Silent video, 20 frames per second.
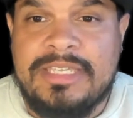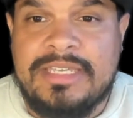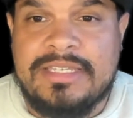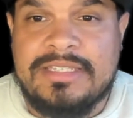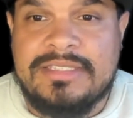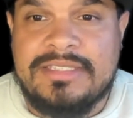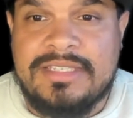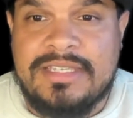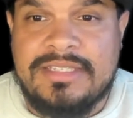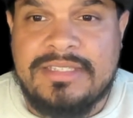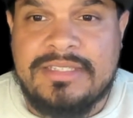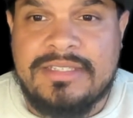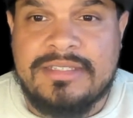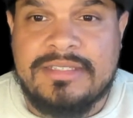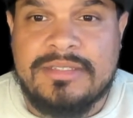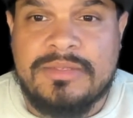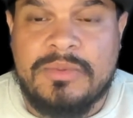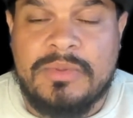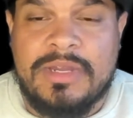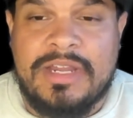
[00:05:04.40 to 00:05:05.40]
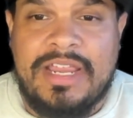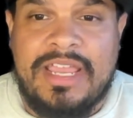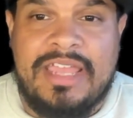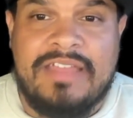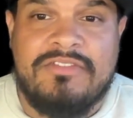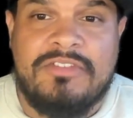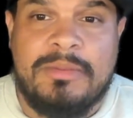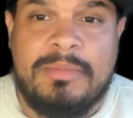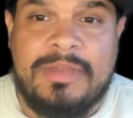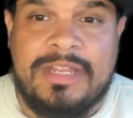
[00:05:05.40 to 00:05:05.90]
consensus where
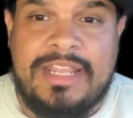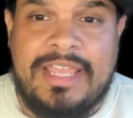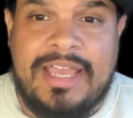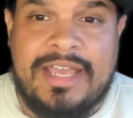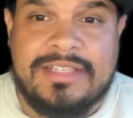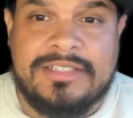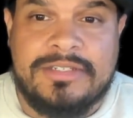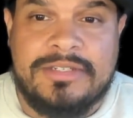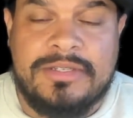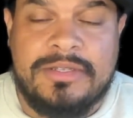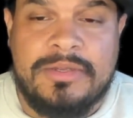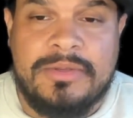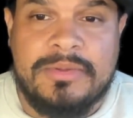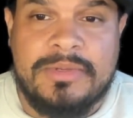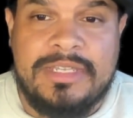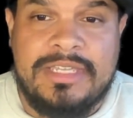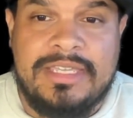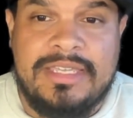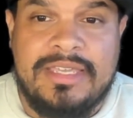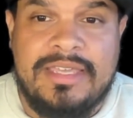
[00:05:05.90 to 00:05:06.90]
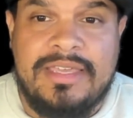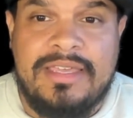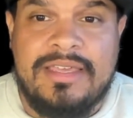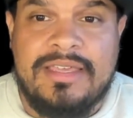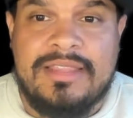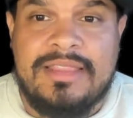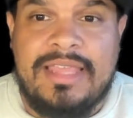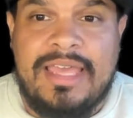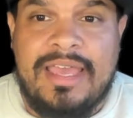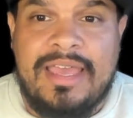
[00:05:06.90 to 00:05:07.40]
everybody has to agree
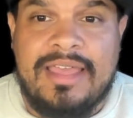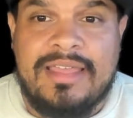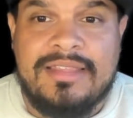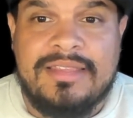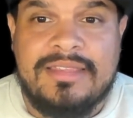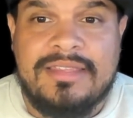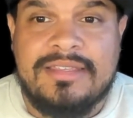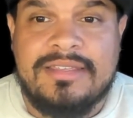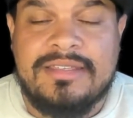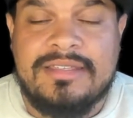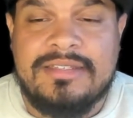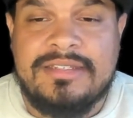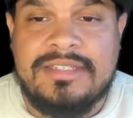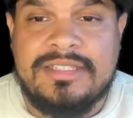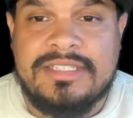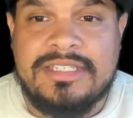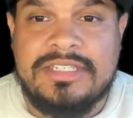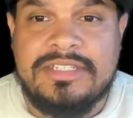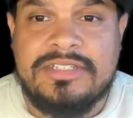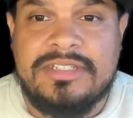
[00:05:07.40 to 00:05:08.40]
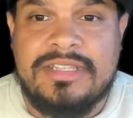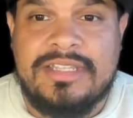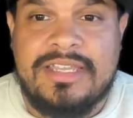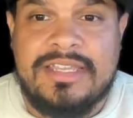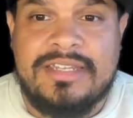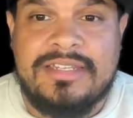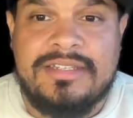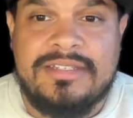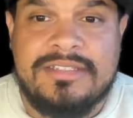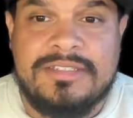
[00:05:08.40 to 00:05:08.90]
that the decision
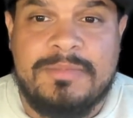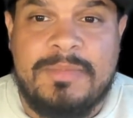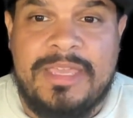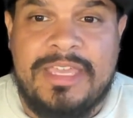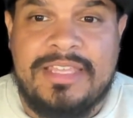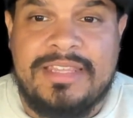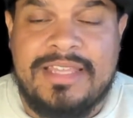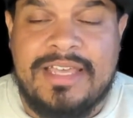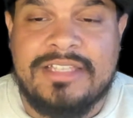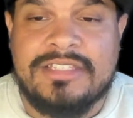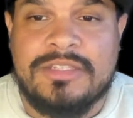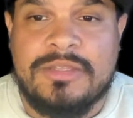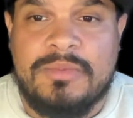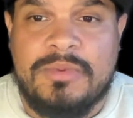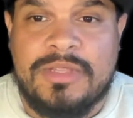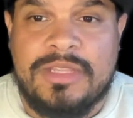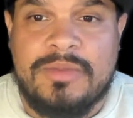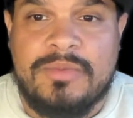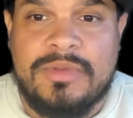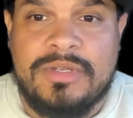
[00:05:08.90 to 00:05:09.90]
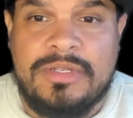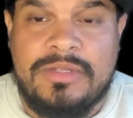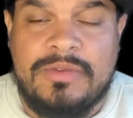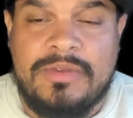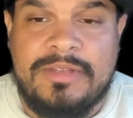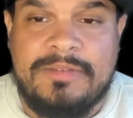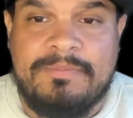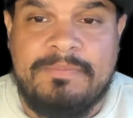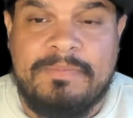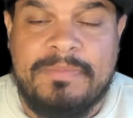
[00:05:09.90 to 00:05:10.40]
that is made, that's the one that we're
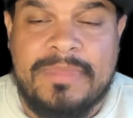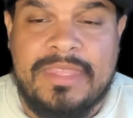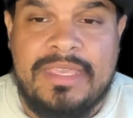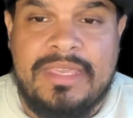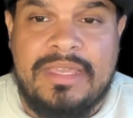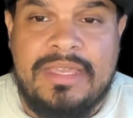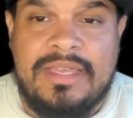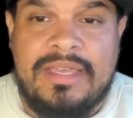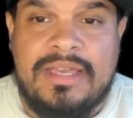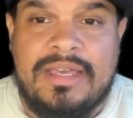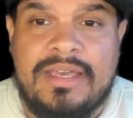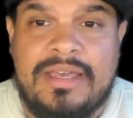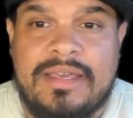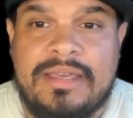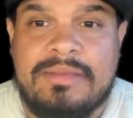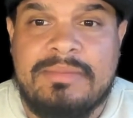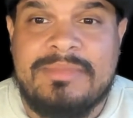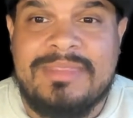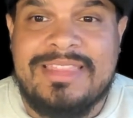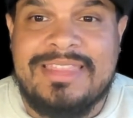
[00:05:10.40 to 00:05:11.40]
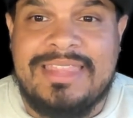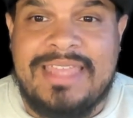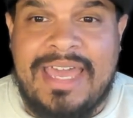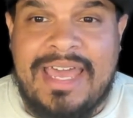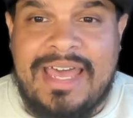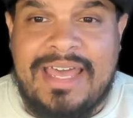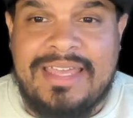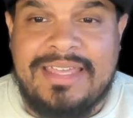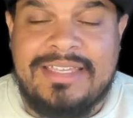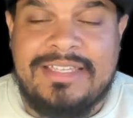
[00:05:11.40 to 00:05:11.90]
doing.
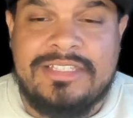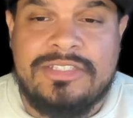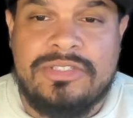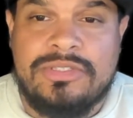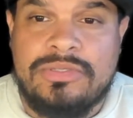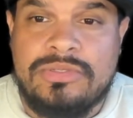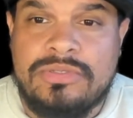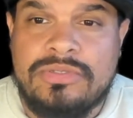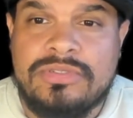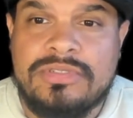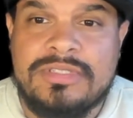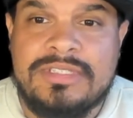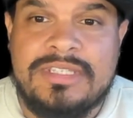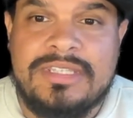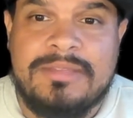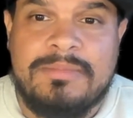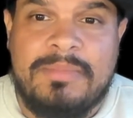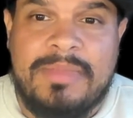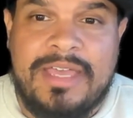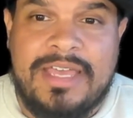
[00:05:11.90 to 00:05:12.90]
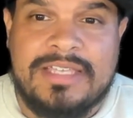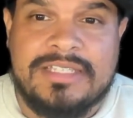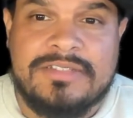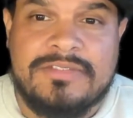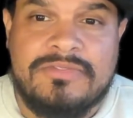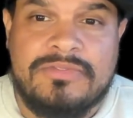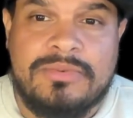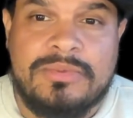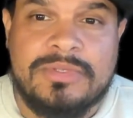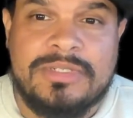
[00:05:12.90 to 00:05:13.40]
That is usually the best
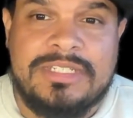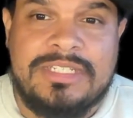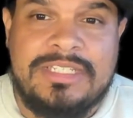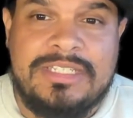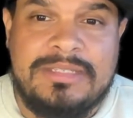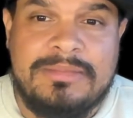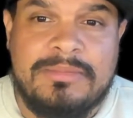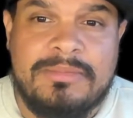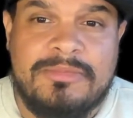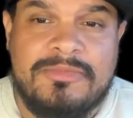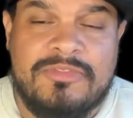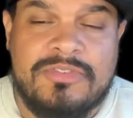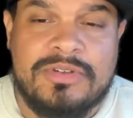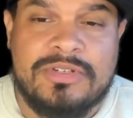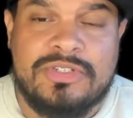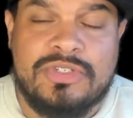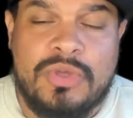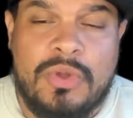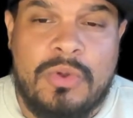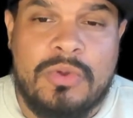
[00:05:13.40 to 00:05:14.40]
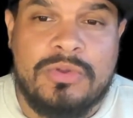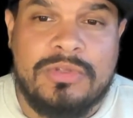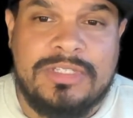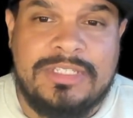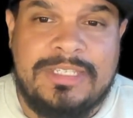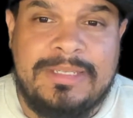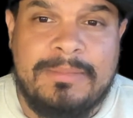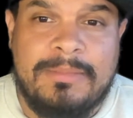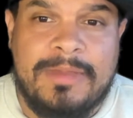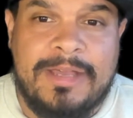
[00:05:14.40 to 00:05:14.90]
for total
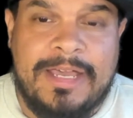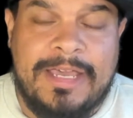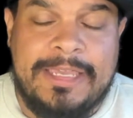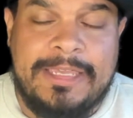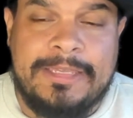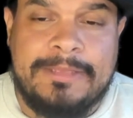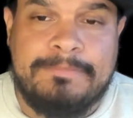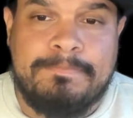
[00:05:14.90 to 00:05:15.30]
team buy-in.